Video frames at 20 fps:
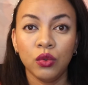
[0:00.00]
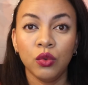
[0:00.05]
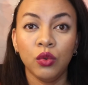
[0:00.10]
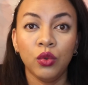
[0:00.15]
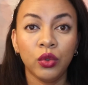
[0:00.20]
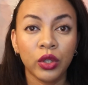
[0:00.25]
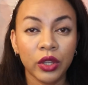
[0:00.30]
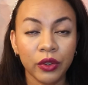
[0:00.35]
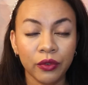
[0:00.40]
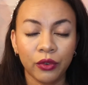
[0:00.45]
to
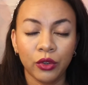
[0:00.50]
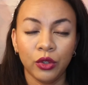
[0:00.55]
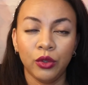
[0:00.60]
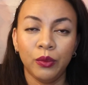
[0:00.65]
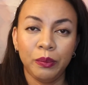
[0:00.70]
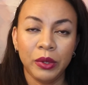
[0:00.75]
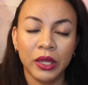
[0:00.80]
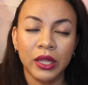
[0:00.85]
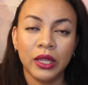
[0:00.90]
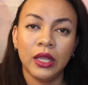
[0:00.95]
looking for the
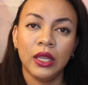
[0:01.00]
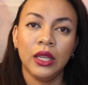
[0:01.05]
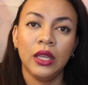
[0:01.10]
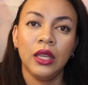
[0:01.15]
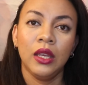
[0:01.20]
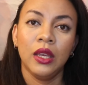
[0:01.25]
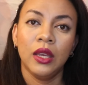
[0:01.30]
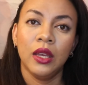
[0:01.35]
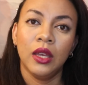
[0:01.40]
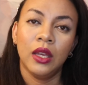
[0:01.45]

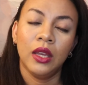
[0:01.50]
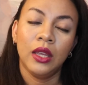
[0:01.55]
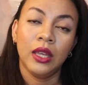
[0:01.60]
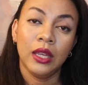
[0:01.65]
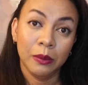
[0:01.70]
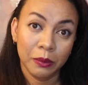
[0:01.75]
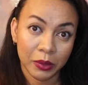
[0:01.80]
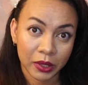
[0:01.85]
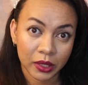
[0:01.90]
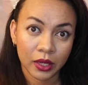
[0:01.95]
binky
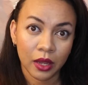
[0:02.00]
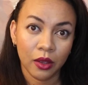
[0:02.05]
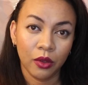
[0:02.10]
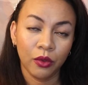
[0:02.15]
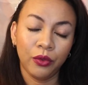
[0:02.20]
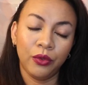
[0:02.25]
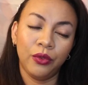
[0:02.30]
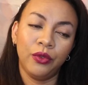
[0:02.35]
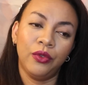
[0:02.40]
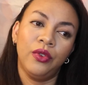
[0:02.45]

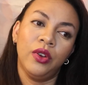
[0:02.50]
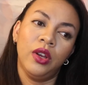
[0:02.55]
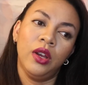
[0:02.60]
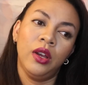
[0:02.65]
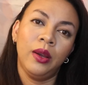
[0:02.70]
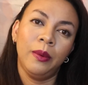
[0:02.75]
himself.